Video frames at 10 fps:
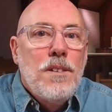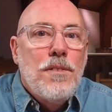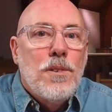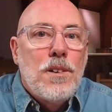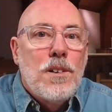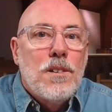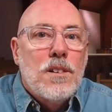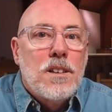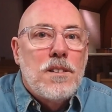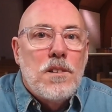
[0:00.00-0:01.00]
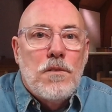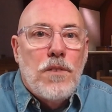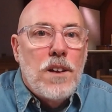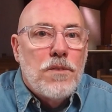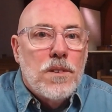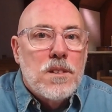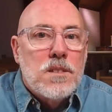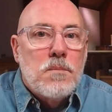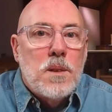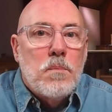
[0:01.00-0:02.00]
for your continued
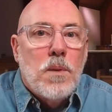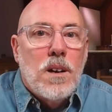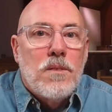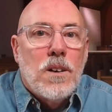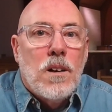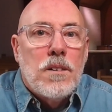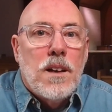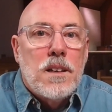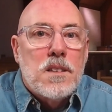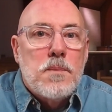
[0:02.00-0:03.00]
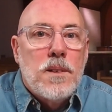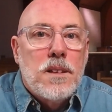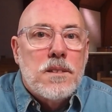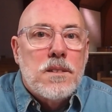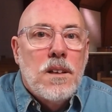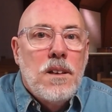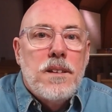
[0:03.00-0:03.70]
faithfulness of being part of our online experience.